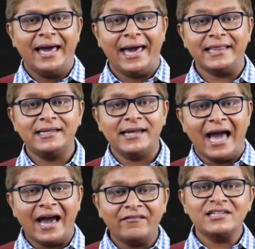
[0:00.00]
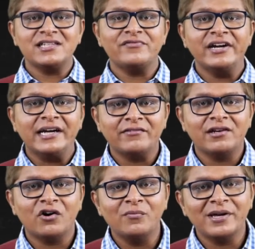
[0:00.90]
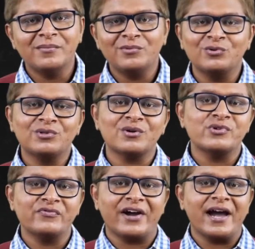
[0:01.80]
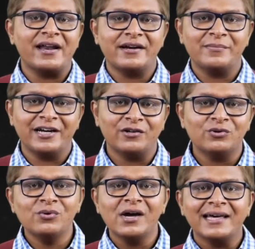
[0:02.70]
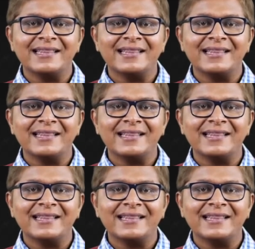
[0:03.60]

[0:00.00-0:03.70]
And the average inventory will now become 2,500 by 2,